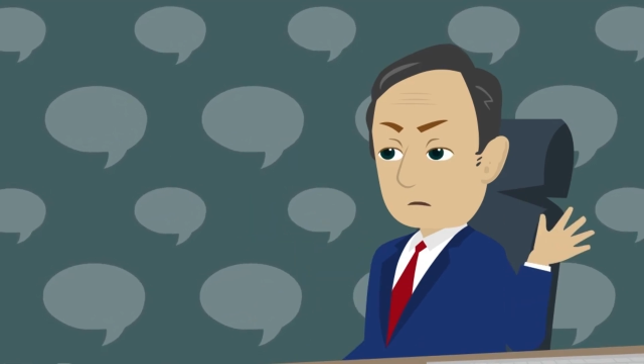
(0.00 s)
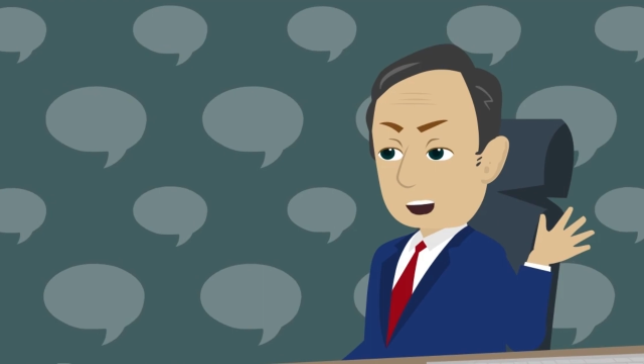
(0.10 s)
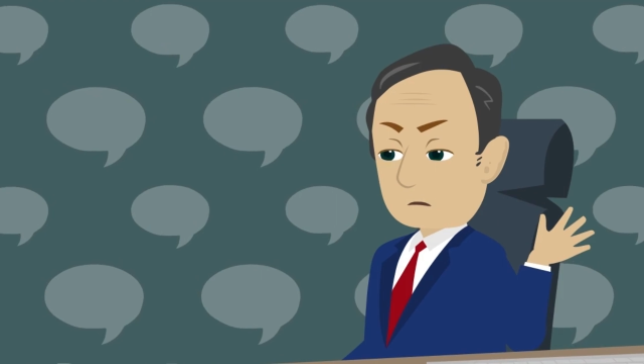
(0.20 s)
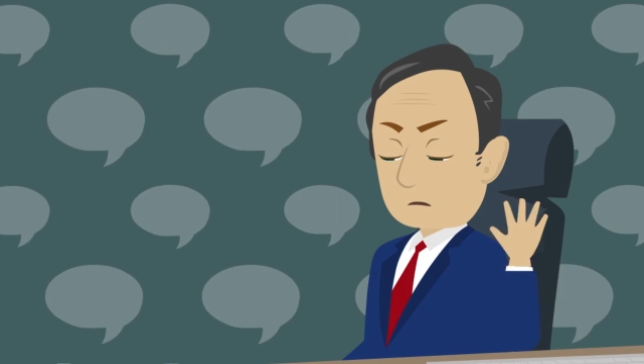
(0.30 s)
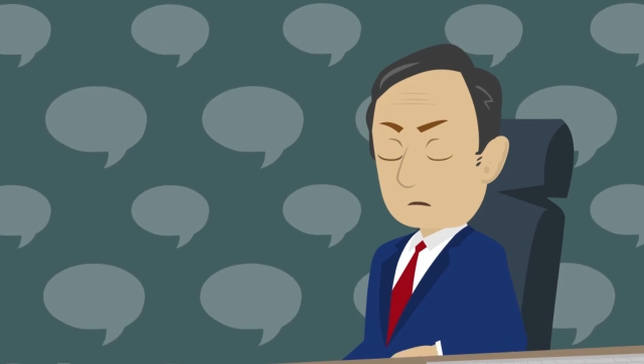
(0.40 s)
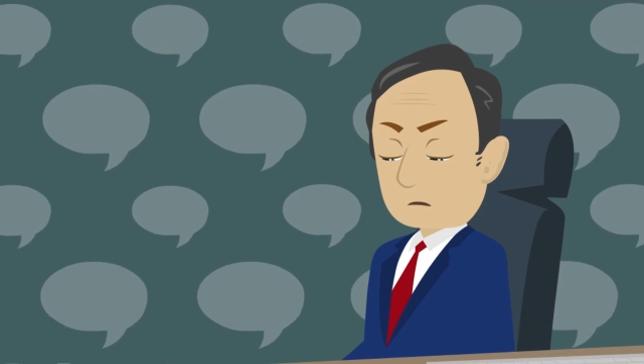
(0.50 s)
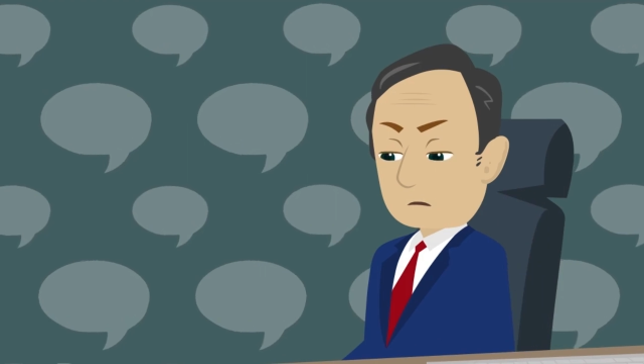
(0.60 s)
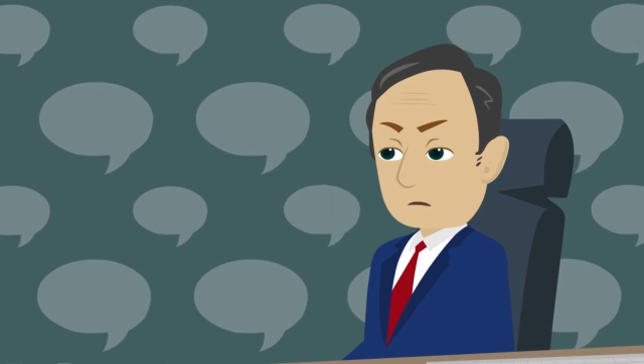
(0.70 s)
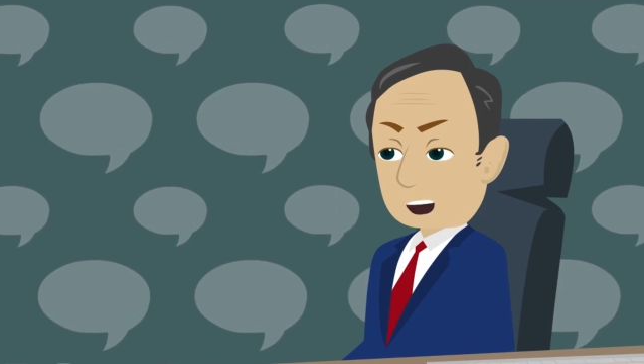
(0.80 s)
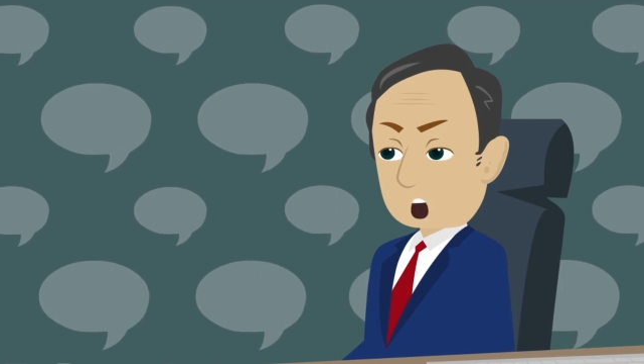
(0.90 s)
to
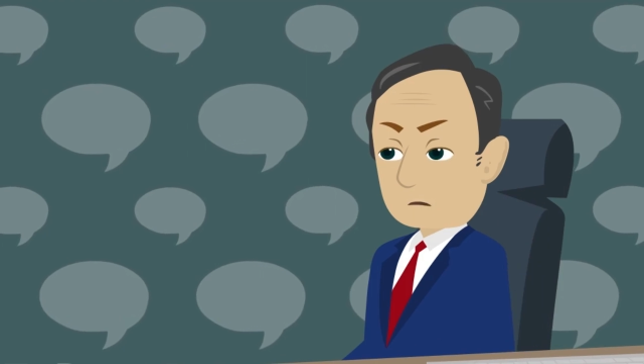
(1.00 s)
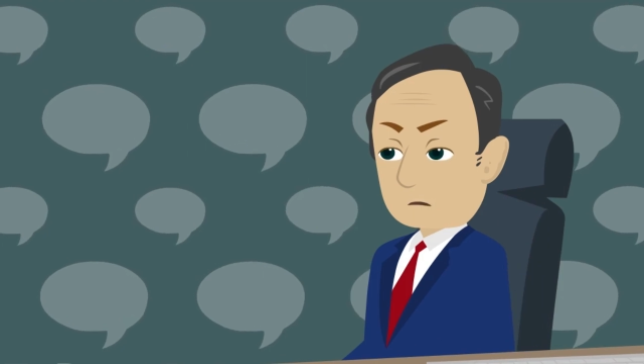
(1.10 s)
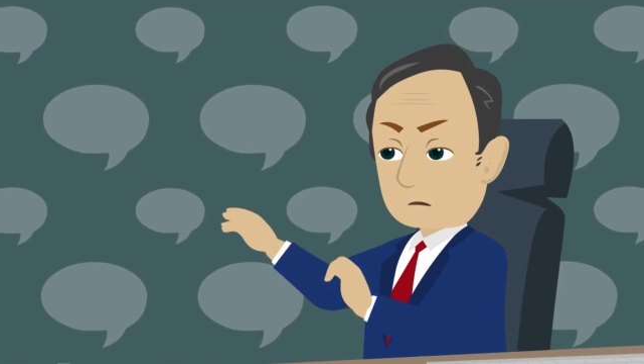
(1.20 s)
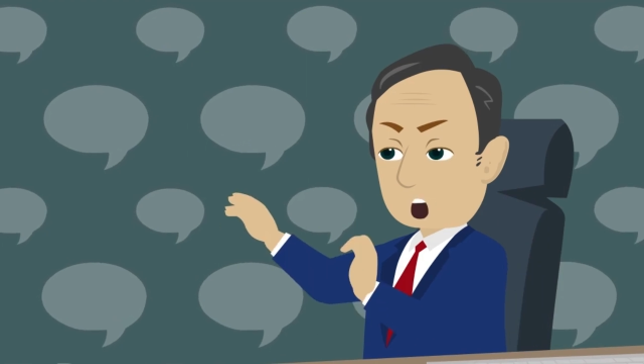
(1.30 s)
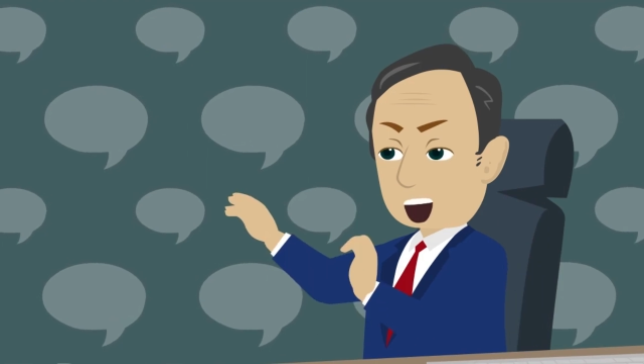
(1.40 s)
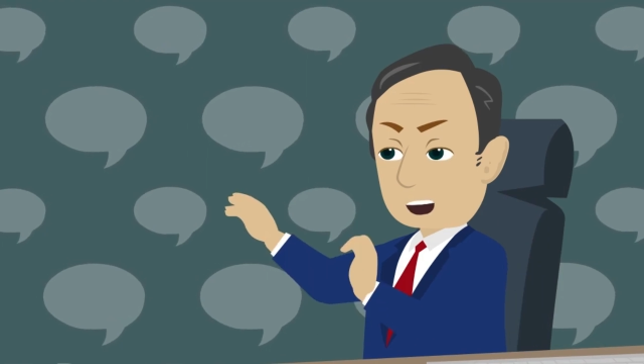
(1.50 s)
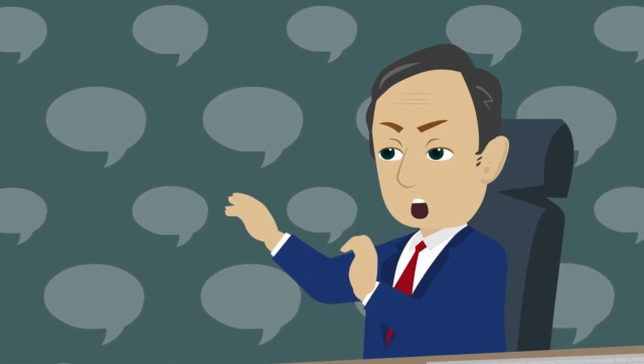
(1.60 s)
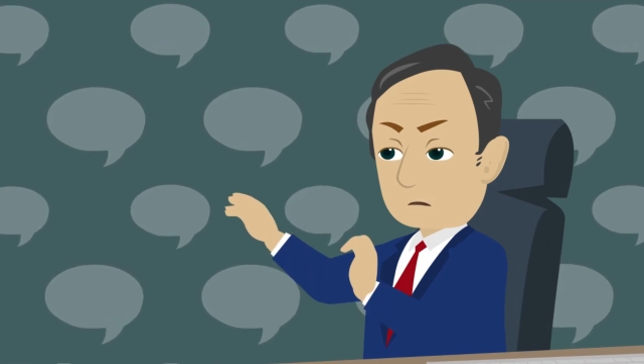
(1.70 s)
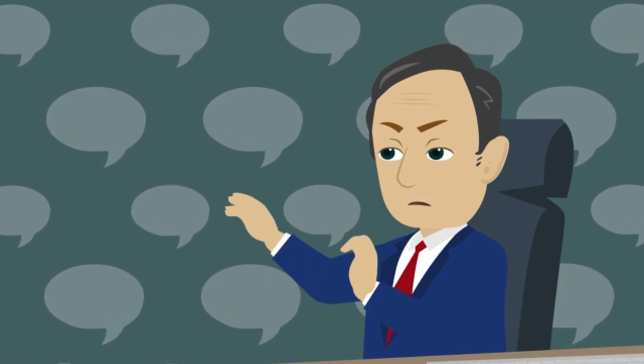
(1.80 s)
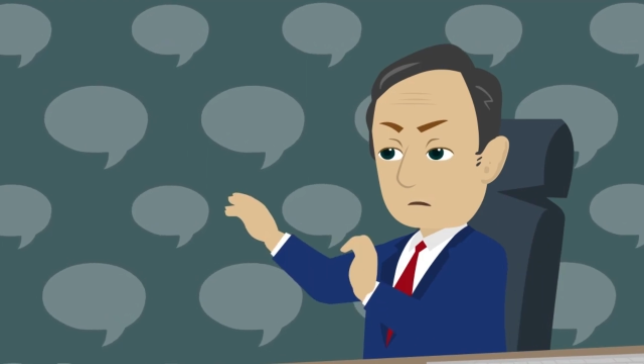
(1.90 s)
understand that there is
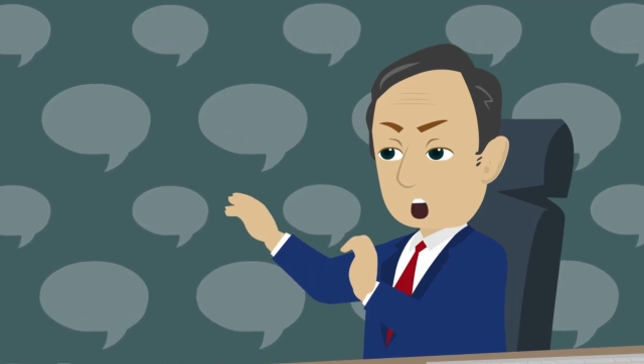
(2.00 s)
nothing.